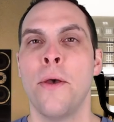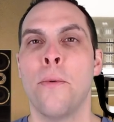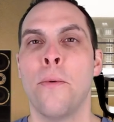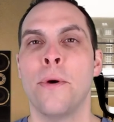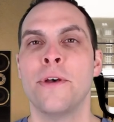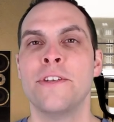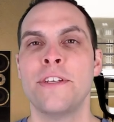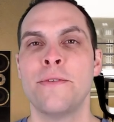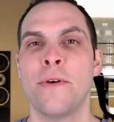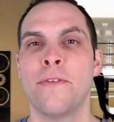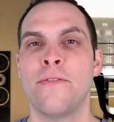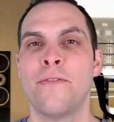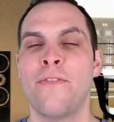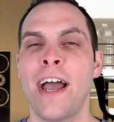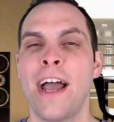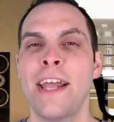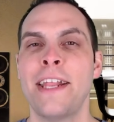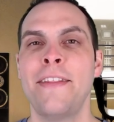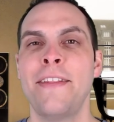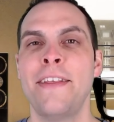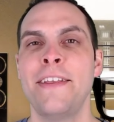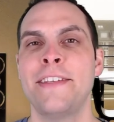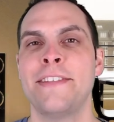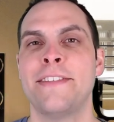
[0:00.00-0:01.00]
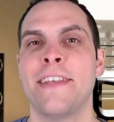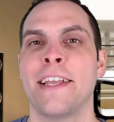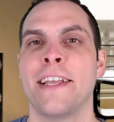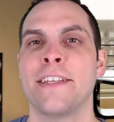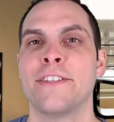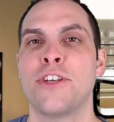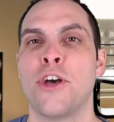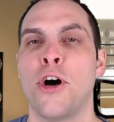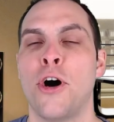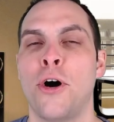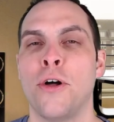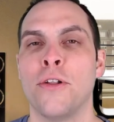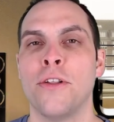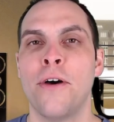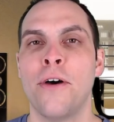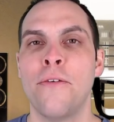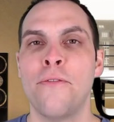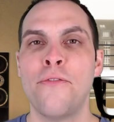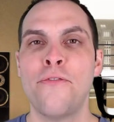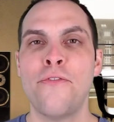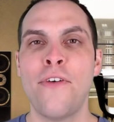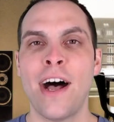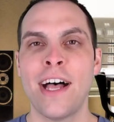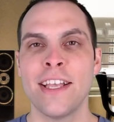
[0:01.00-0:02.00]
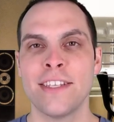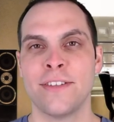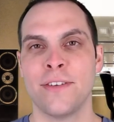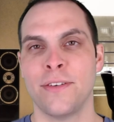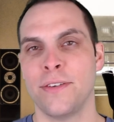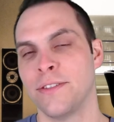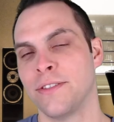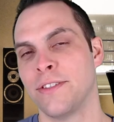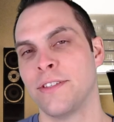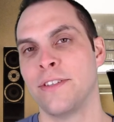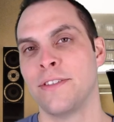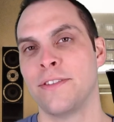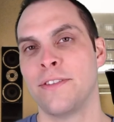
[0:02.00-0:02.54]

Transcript: was they were finding these things called fossils.